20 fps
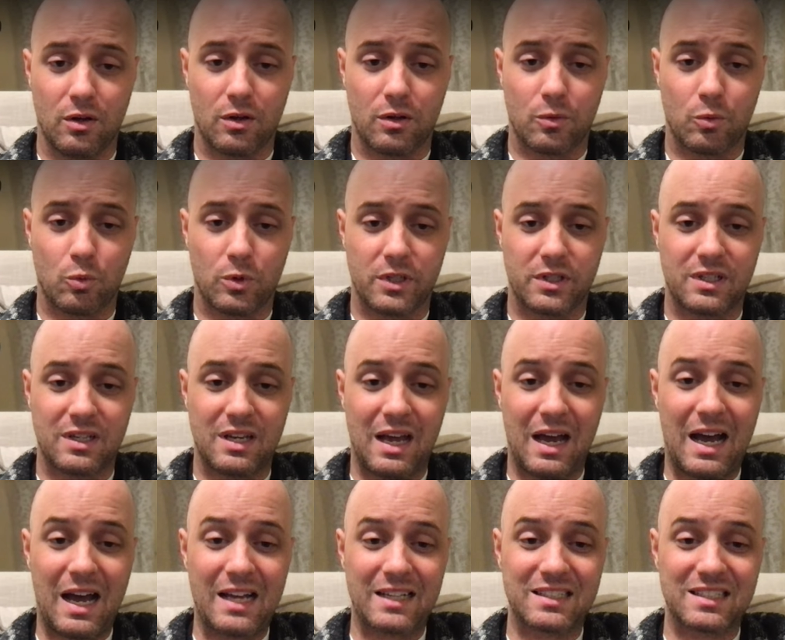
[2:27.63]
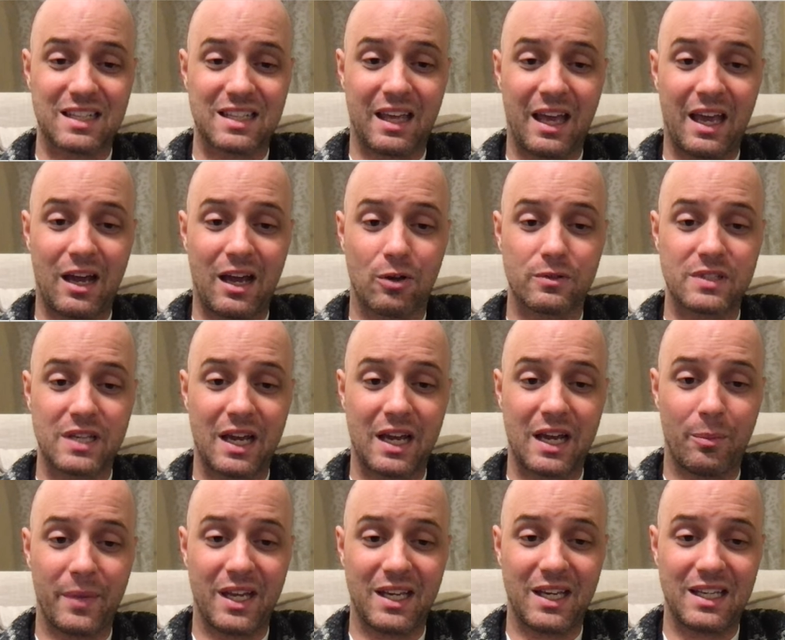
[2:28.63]
would not count how
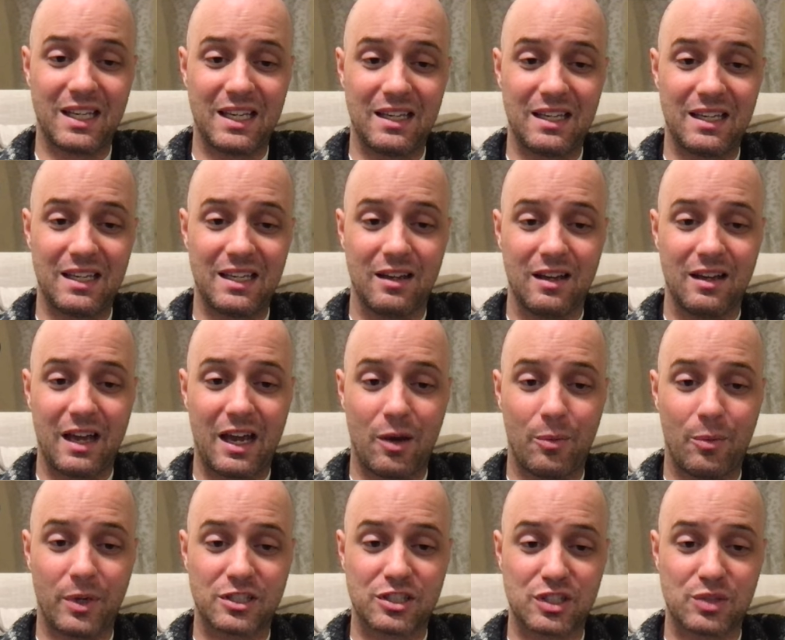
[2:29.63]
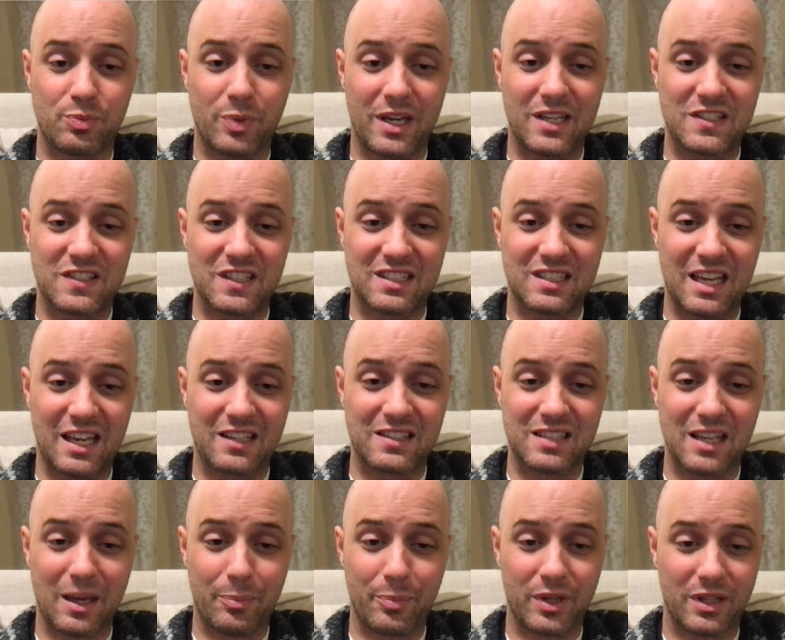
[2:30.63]
much space it takes
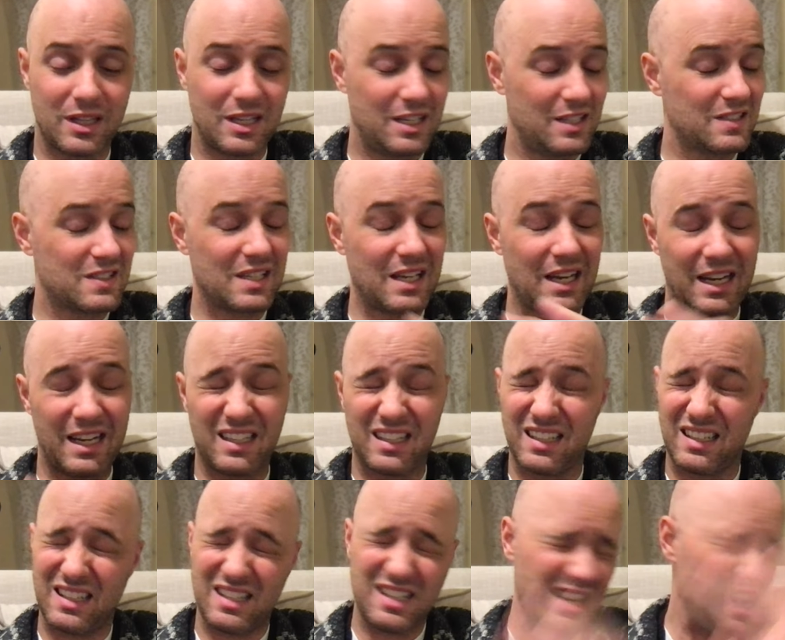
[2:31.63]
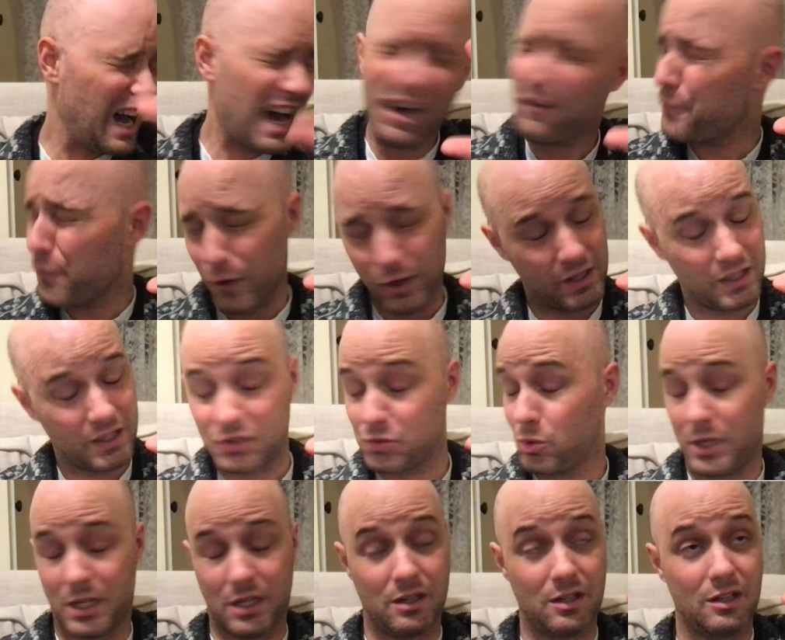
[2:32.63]
up on the inside. Not for this
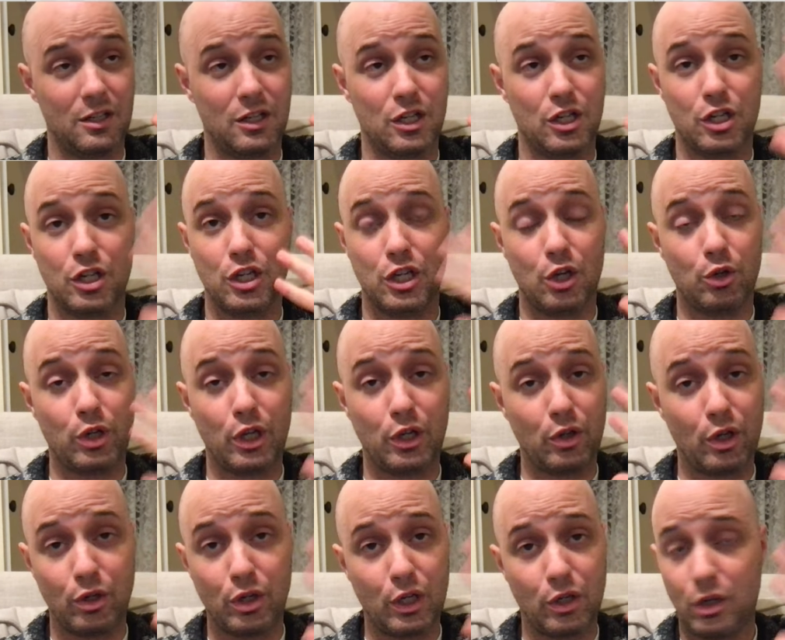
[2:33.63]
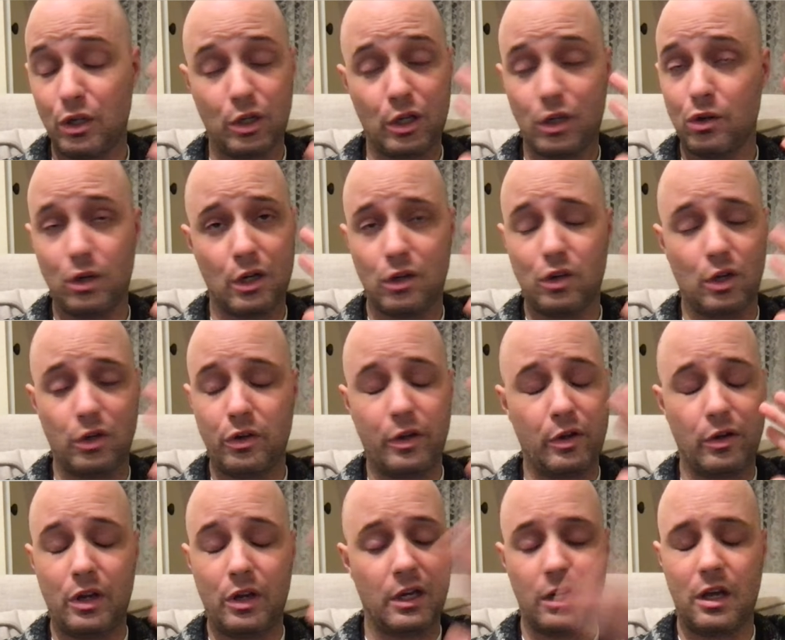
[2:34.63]
one. No, no, no, no, no, no, no, no, no,
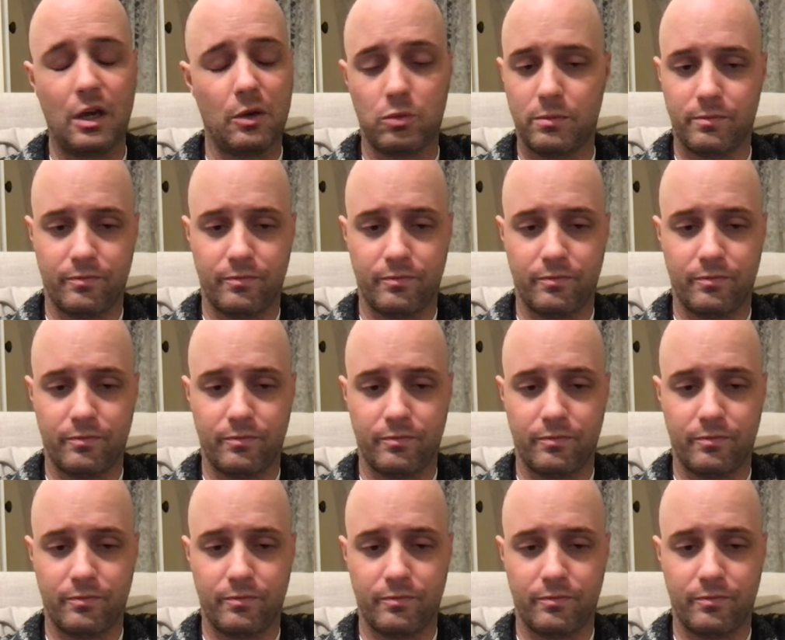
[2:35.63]
no, no.